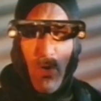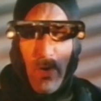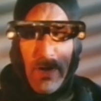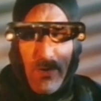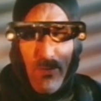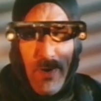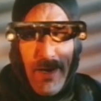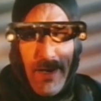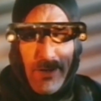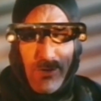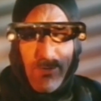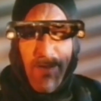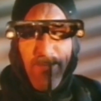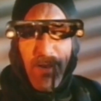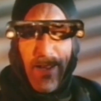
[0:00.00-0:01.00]
the guy on the
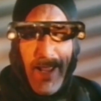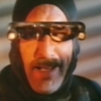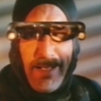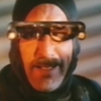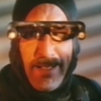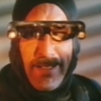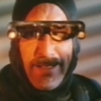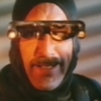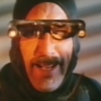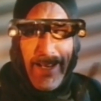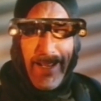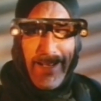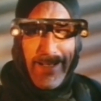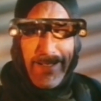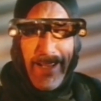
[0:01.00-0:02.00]
desk from Hello
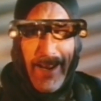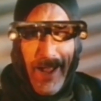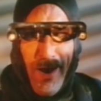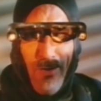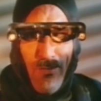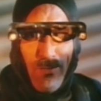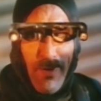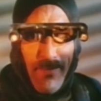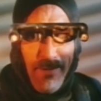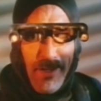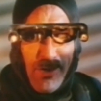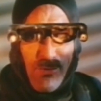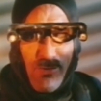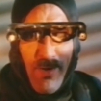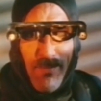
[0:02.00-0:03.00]
Hello.
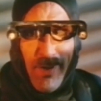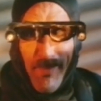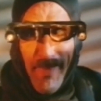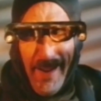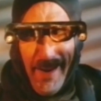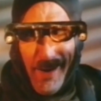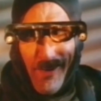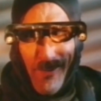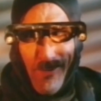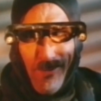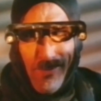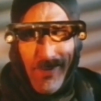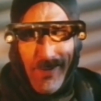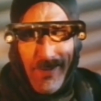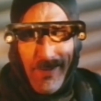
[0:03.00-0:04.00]
Um,
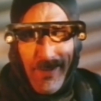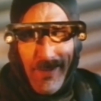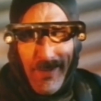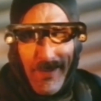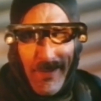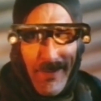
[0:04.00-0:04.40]
um,